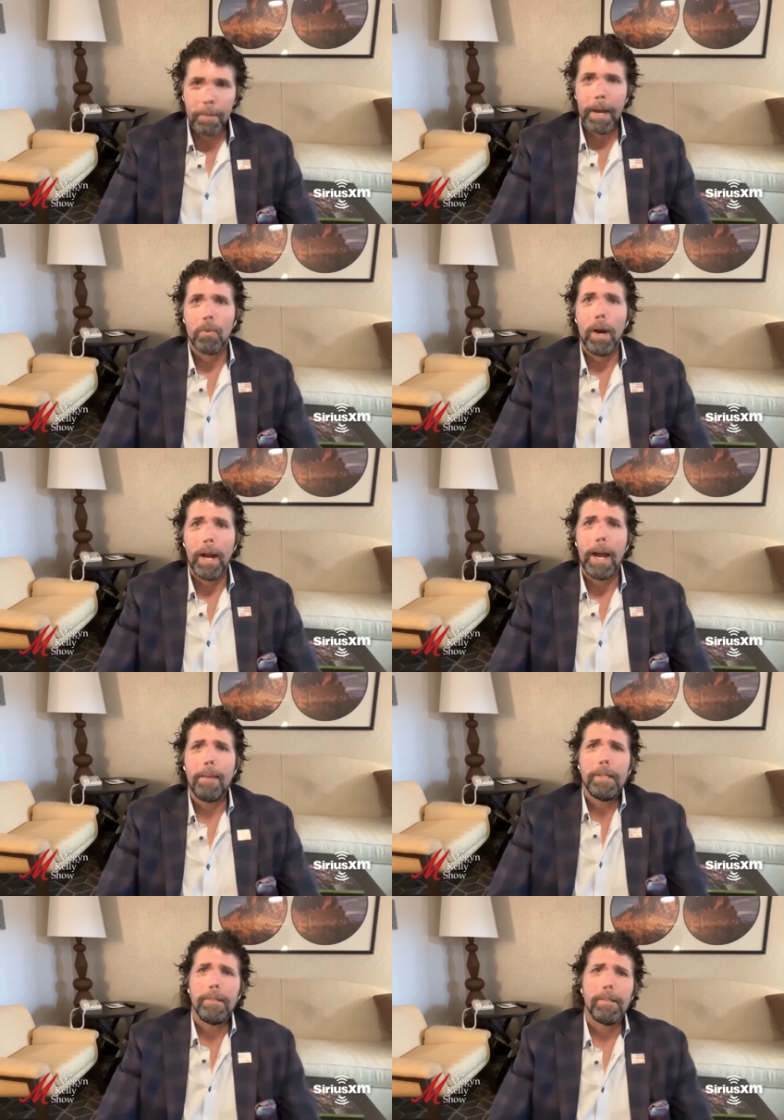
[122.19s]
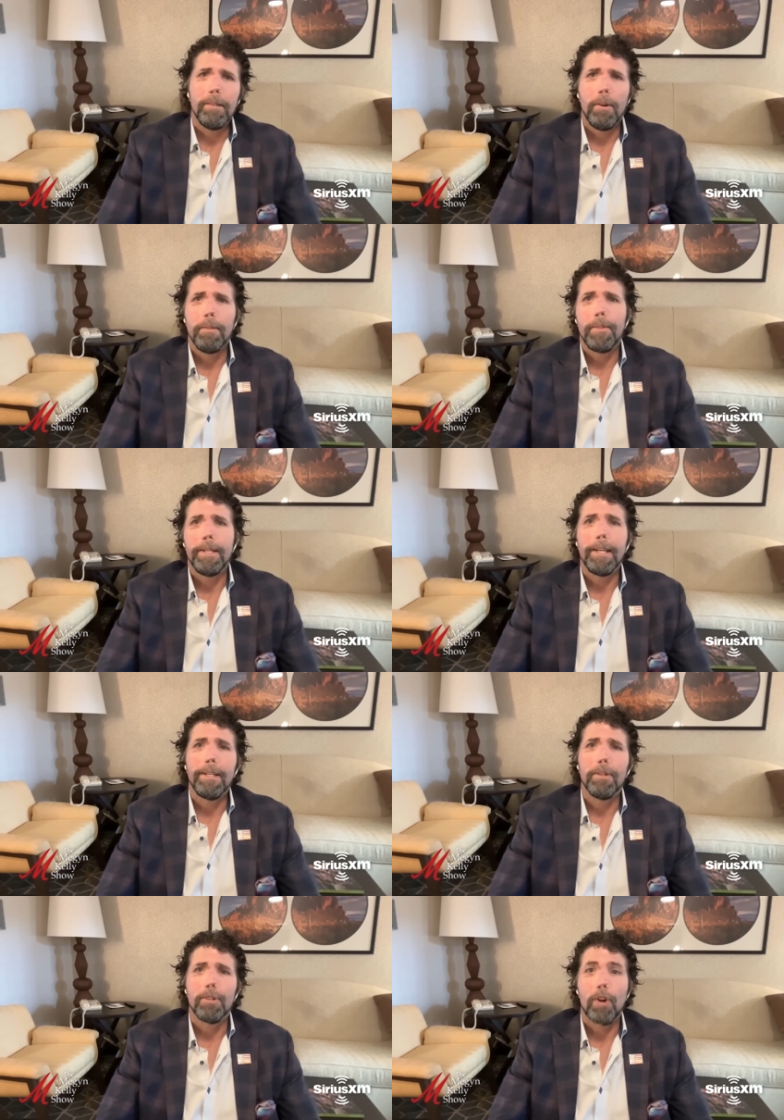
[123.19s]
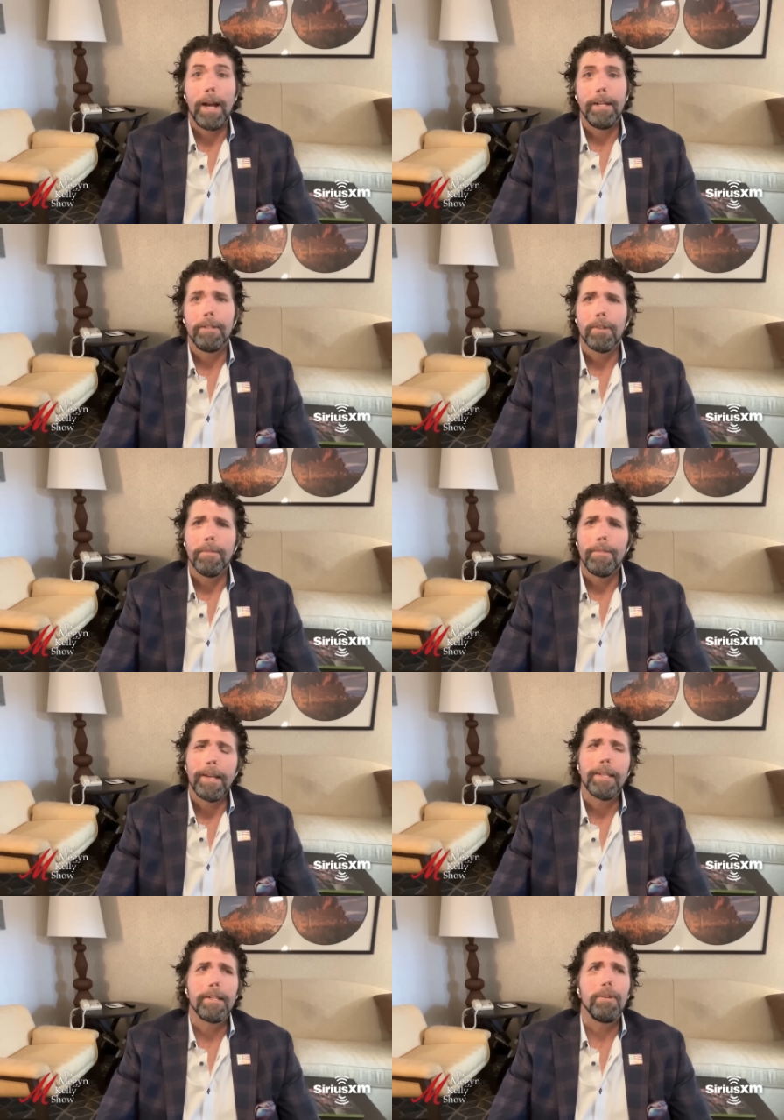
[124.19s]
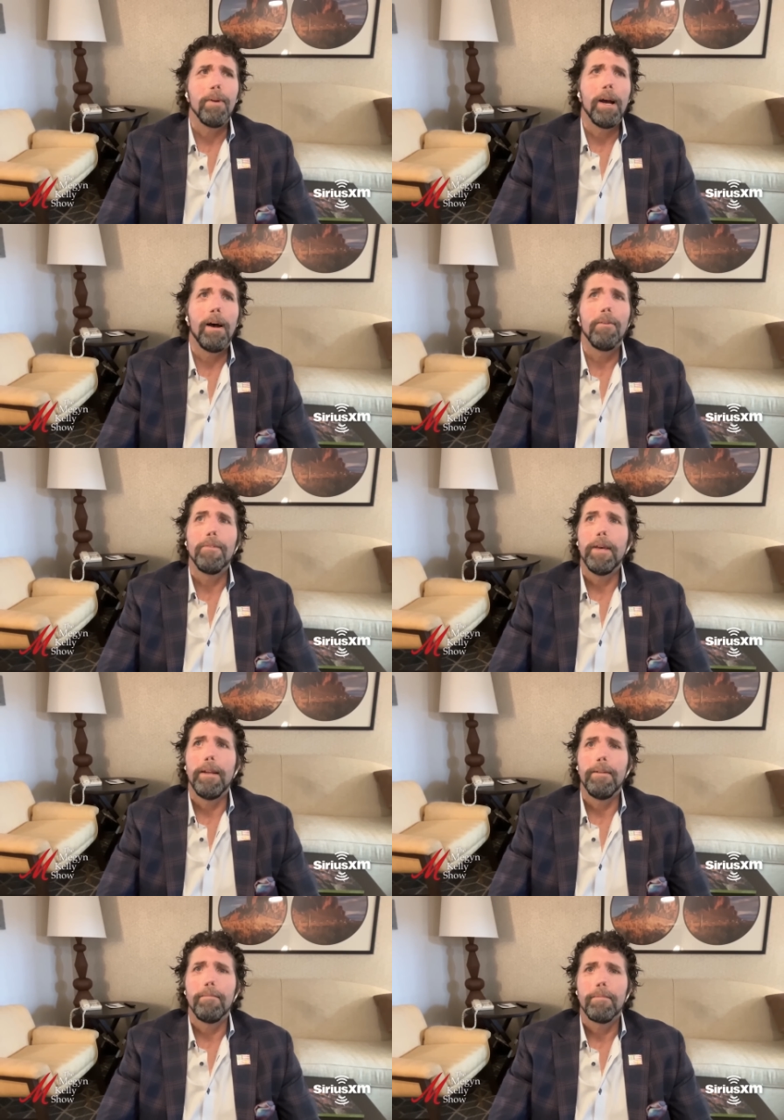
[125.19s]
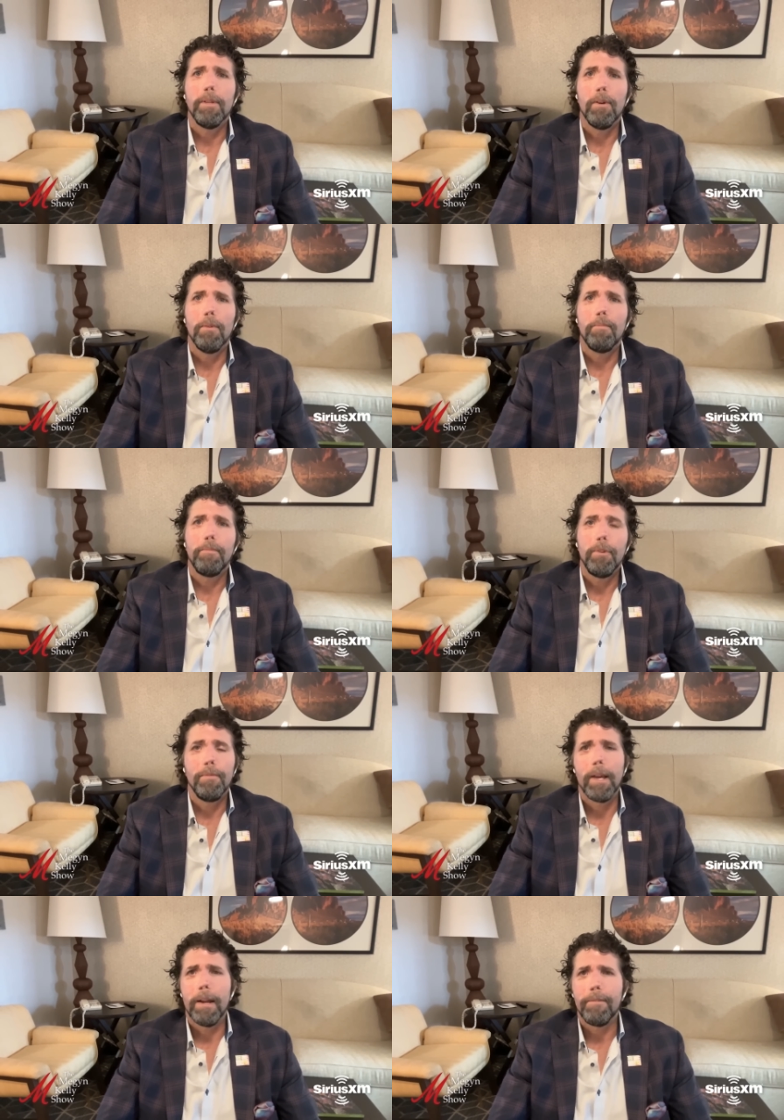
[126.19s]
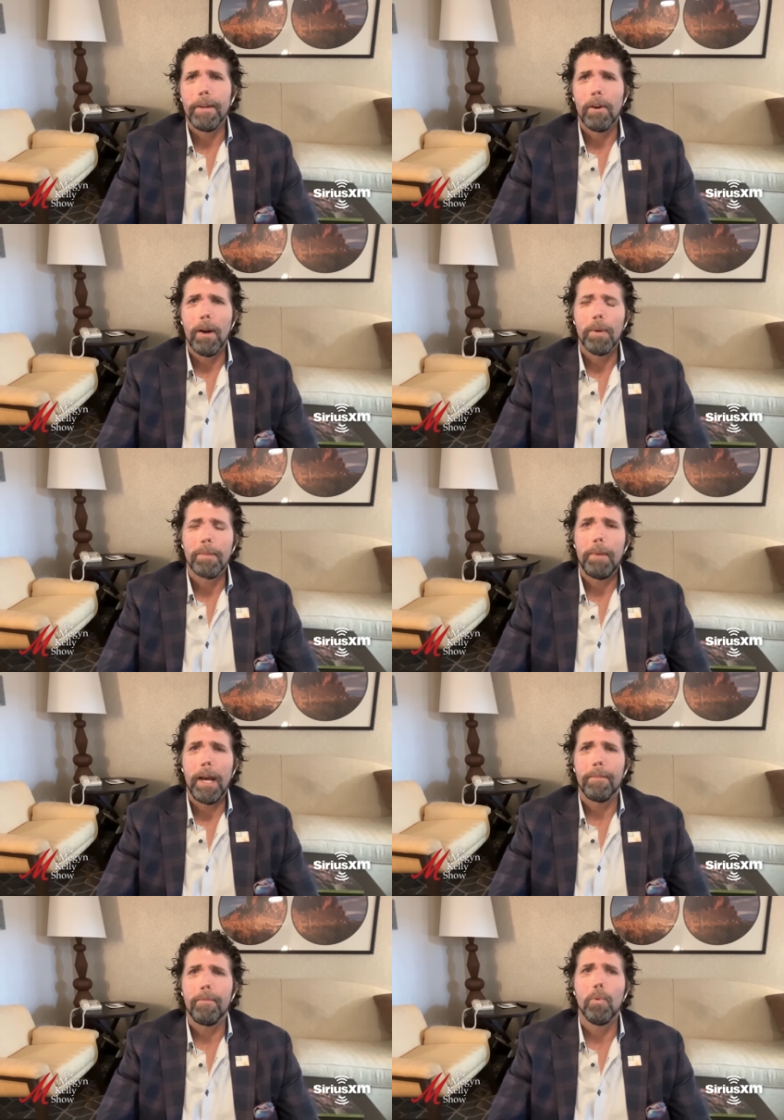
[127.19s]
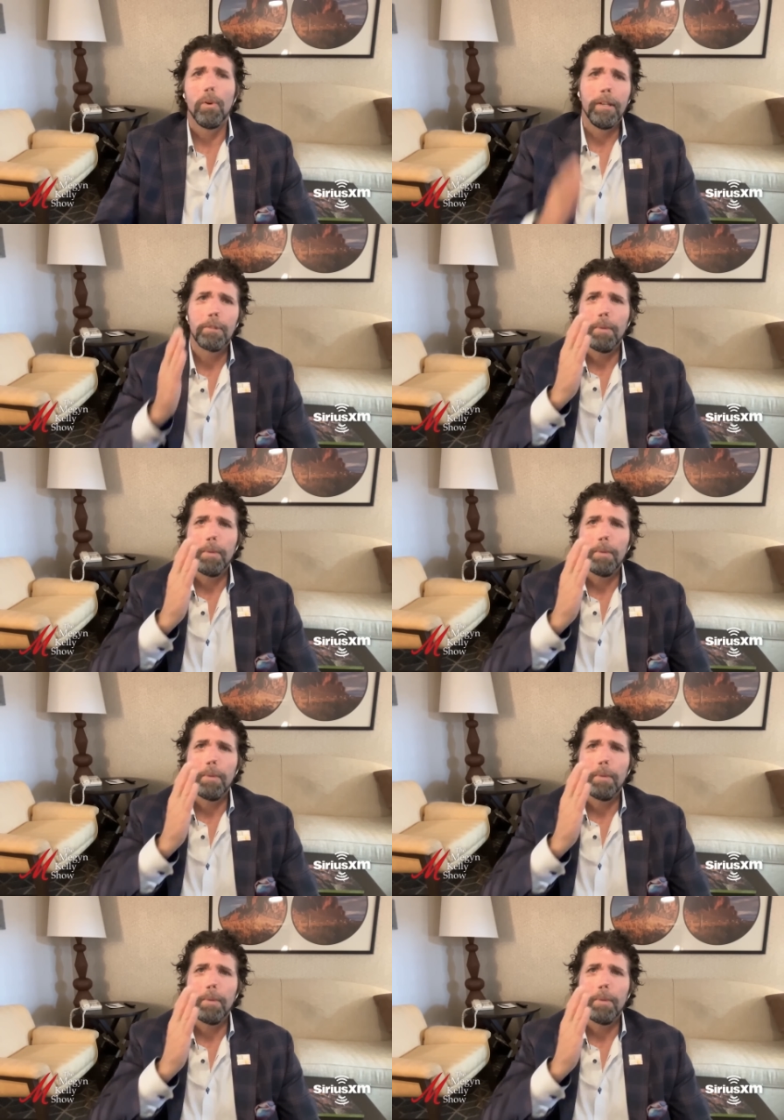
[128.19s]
no matter what happens, you know, if they take your trident or if they kick you out, then, you know, you've got to figure out what the path forward is.